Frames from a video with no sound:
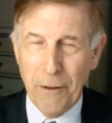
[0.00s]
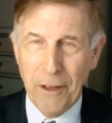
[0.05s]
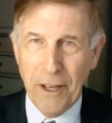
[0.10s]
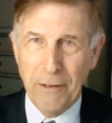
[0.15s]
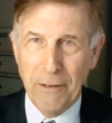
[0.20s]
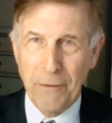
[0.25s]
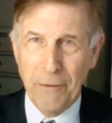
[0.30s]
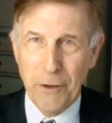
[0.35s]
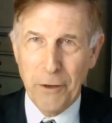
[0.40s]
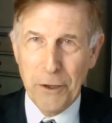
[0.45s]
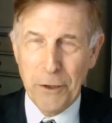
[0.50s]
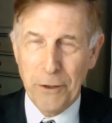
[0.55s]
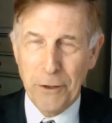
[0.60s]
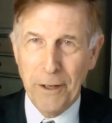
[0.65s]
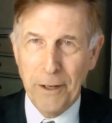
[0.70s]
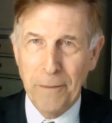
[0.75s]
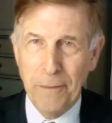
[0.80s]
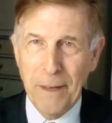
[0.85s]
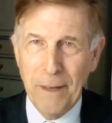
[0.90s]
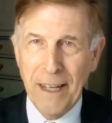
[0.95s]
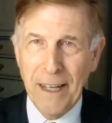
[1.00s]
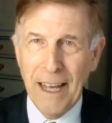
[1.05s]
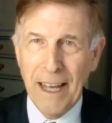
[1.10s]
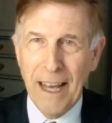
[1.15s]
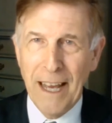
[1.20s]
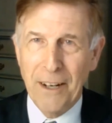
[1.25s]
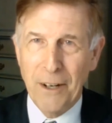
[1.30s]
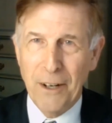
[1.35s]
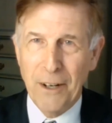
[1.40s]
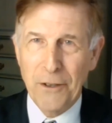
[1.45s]
anniversary,
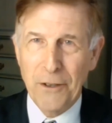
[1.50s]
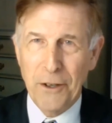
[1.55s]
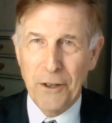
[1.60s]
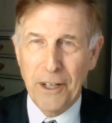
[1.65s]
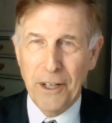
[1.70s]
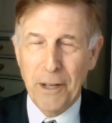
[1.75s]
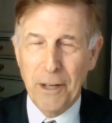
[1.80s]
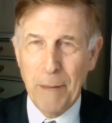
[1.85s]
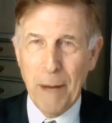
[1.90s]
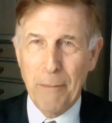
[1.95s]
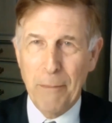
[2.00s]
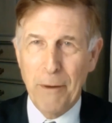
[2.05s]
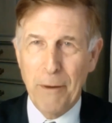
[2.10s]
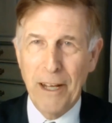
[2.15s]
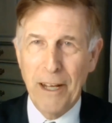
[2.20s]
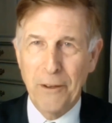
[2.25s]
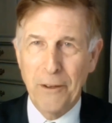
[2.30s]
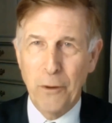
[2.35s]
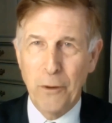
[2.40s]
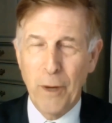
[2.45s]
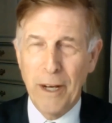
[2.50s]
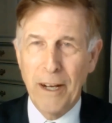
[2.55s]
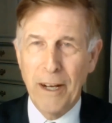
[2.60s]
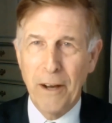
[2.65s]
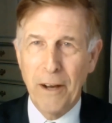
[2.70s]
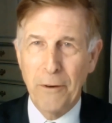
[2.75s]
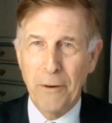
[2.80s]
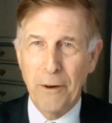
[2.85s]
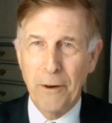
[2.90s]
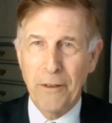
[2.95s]
and also to commemorate the
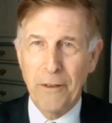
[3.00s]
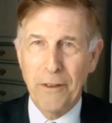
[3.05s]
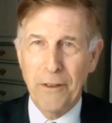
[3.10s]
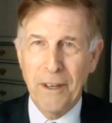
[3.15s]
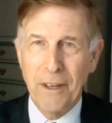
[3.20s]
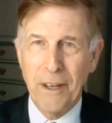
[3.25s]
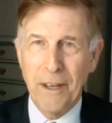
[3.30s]
100th